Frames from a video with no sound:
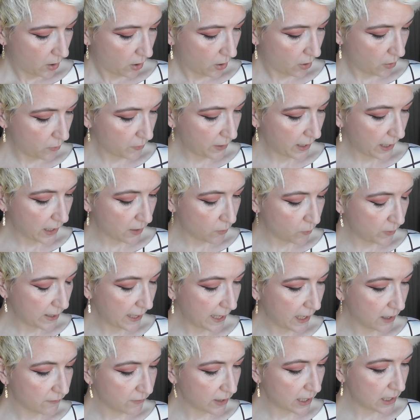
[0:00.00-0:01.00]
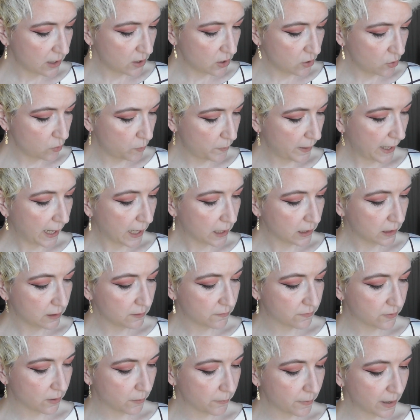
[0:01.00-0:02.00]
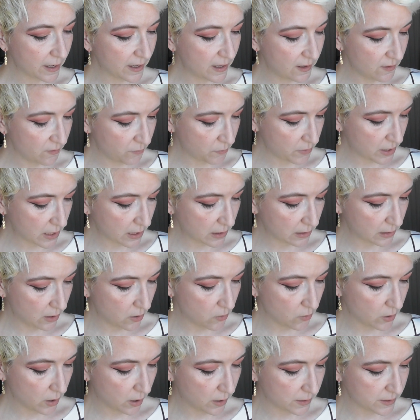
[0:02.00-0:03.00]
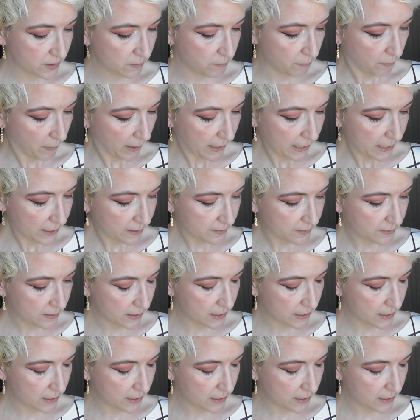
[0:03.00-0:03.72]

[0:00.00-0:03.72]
Okay, we have a new palette from Give Me Glow Cosmetics.